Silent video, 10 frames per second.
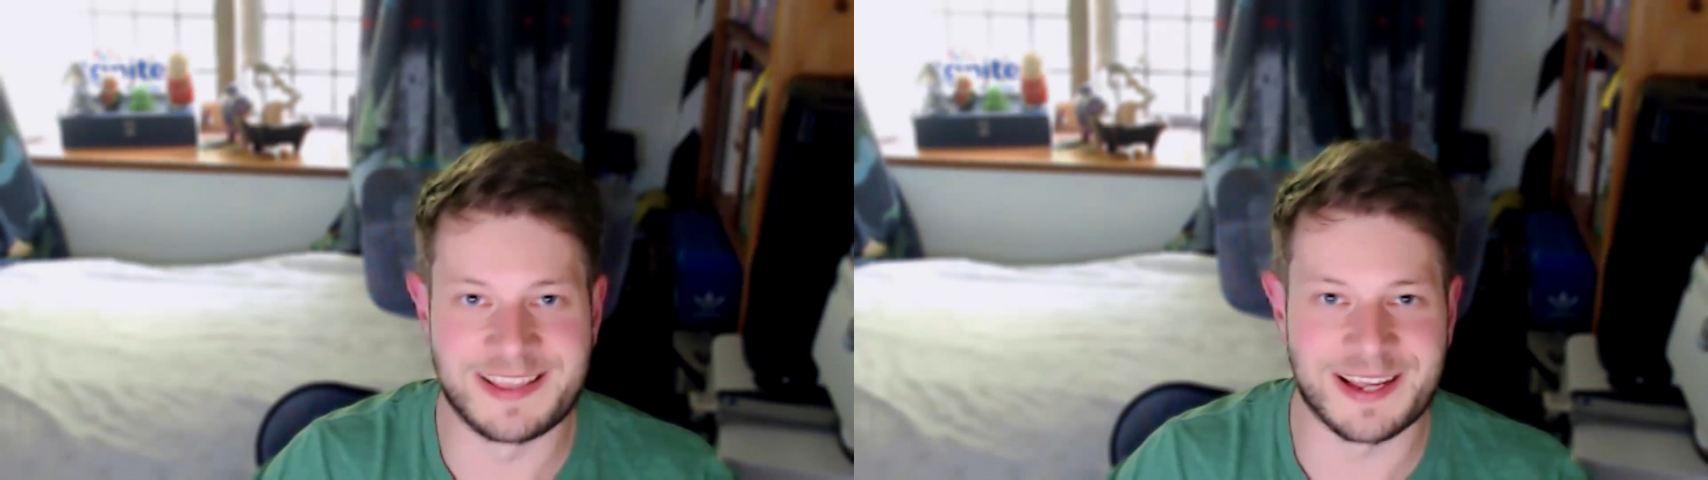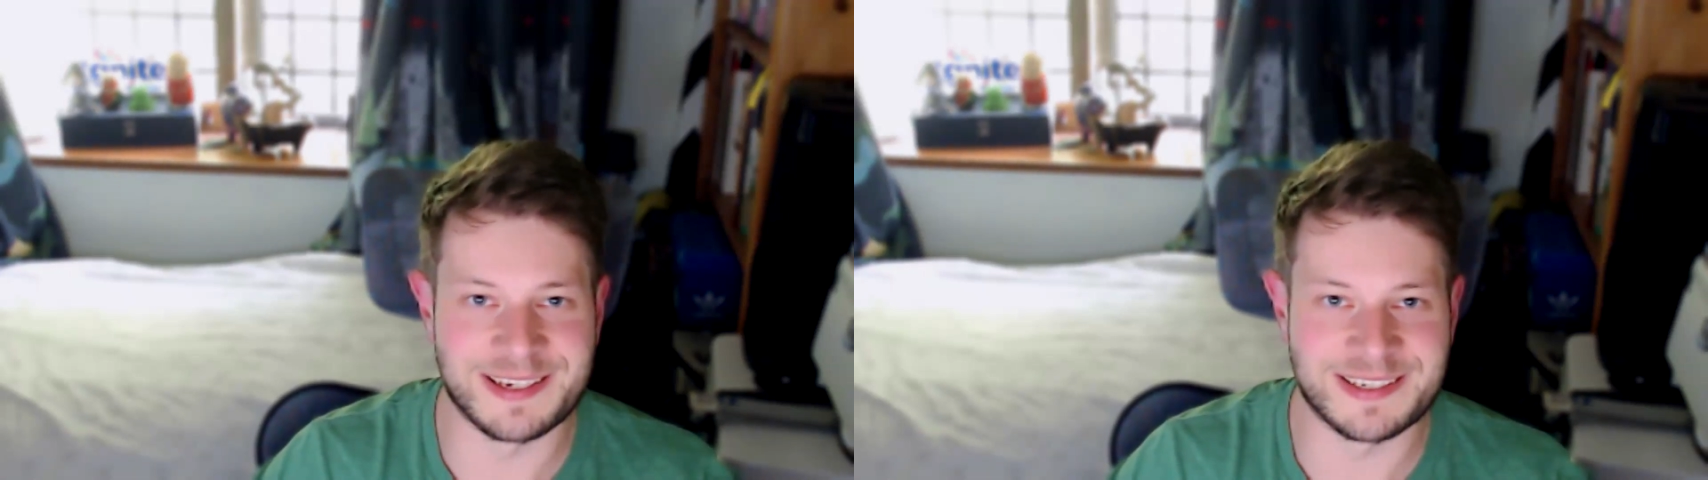
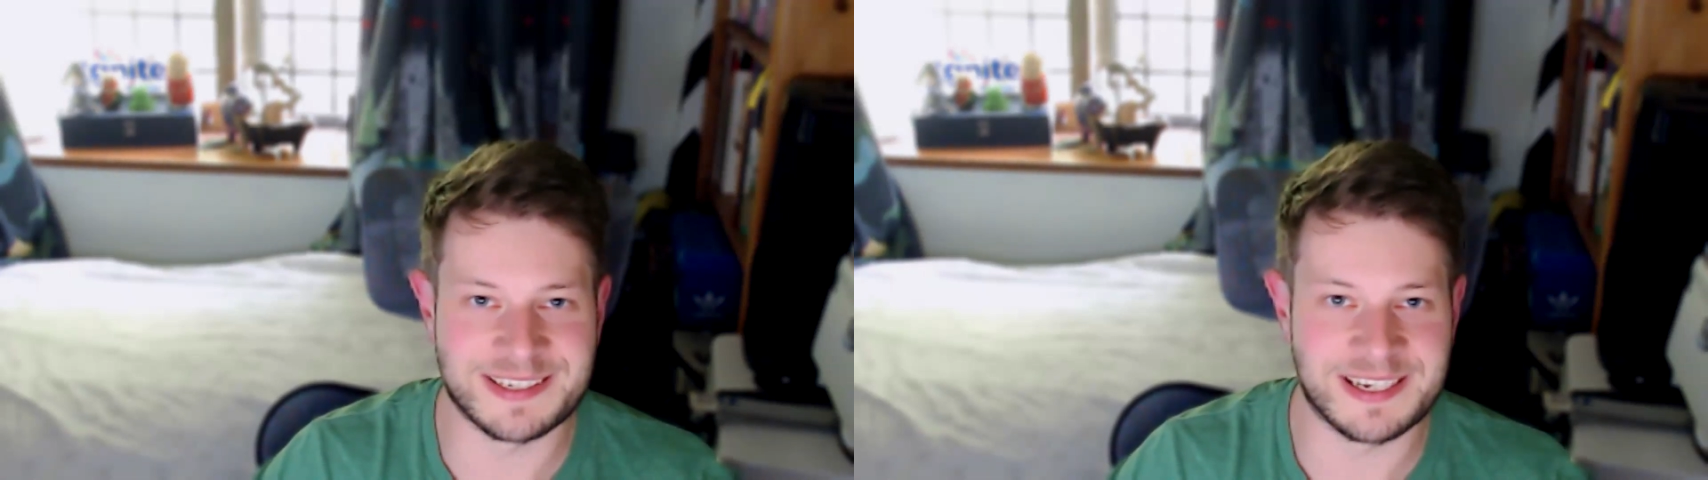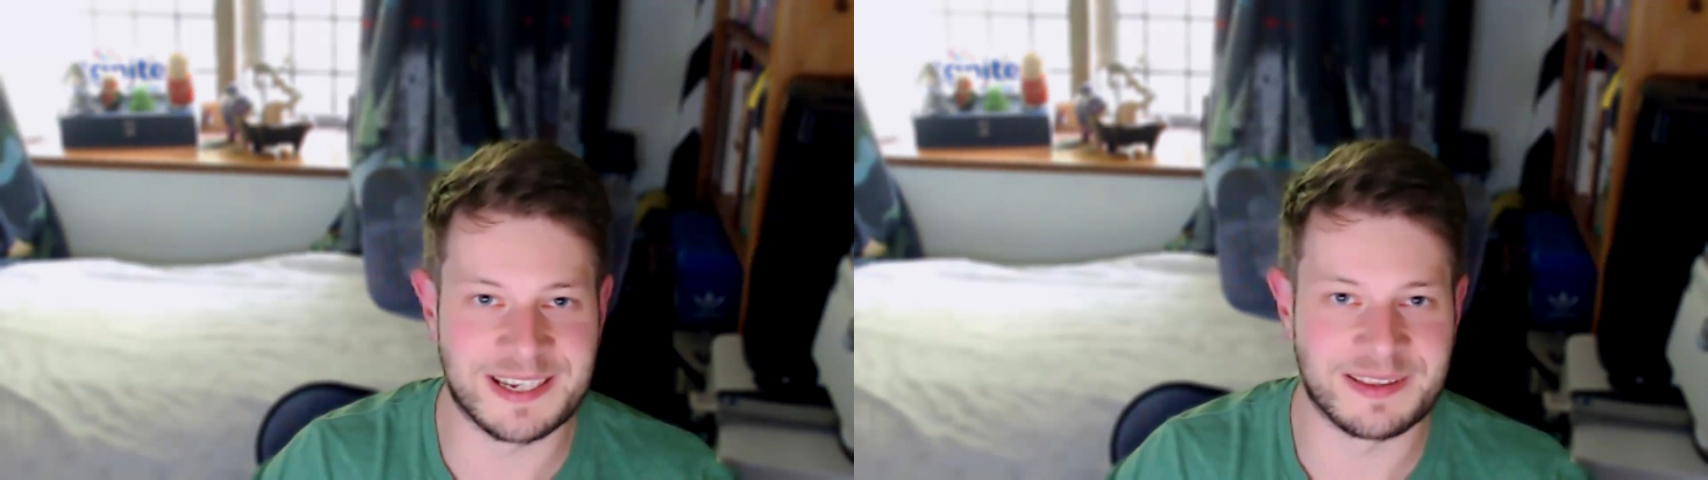that is
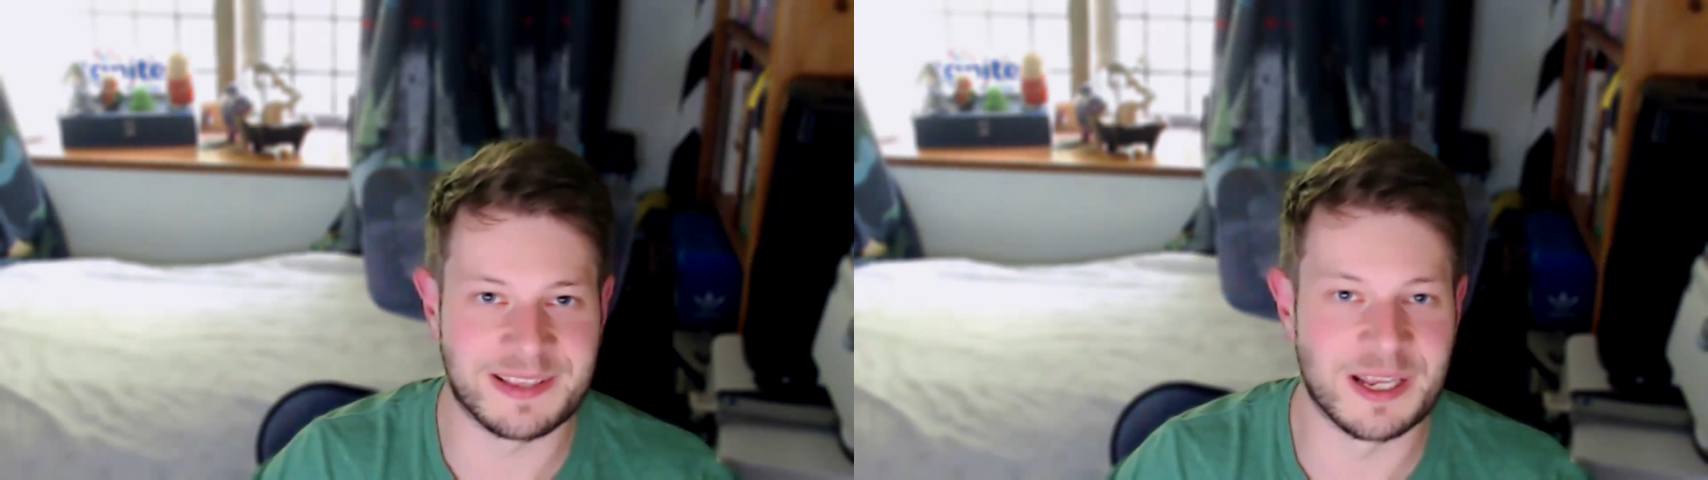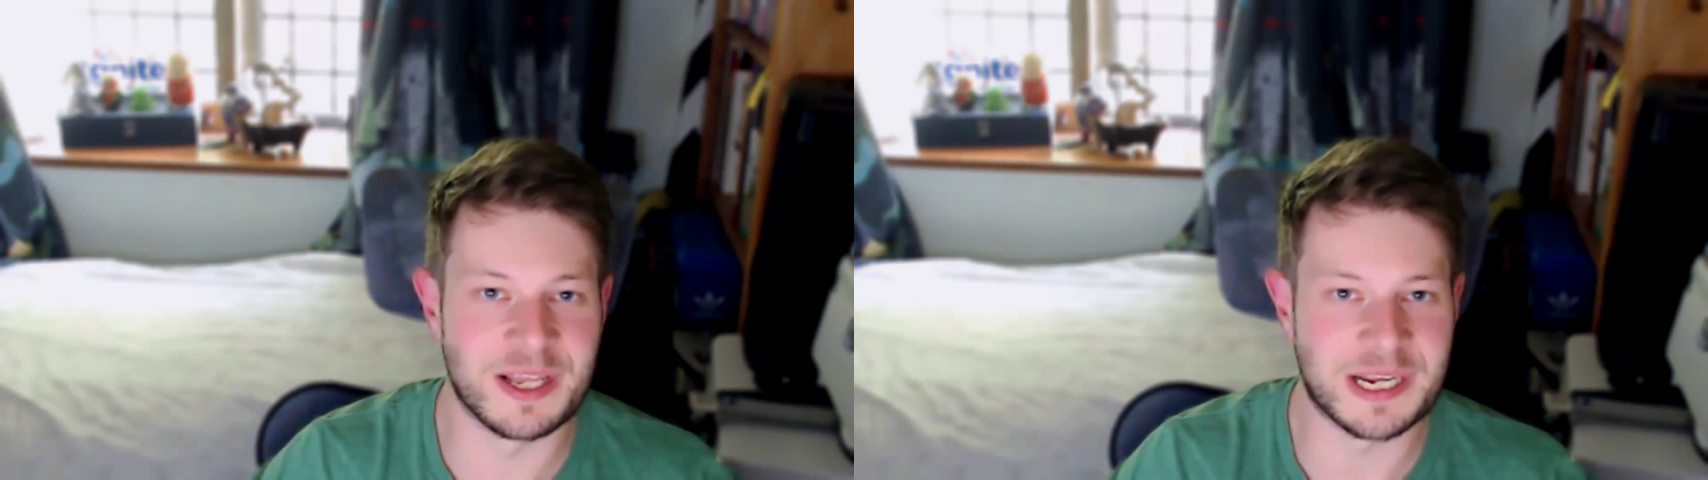the
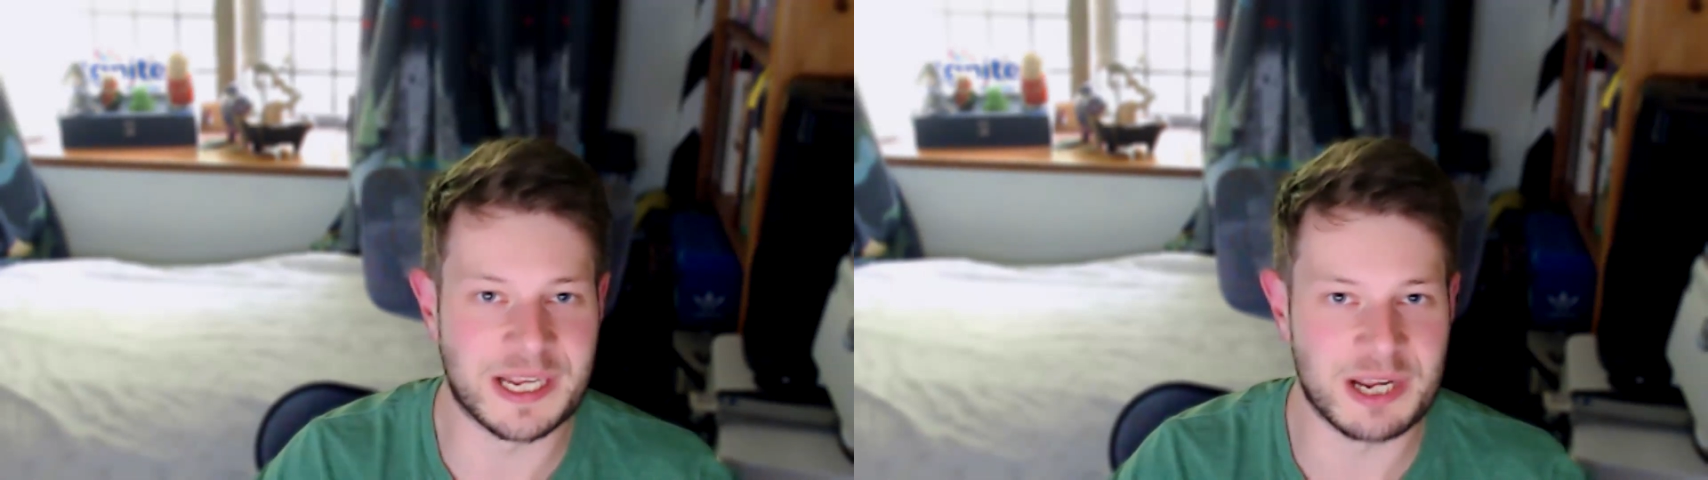learning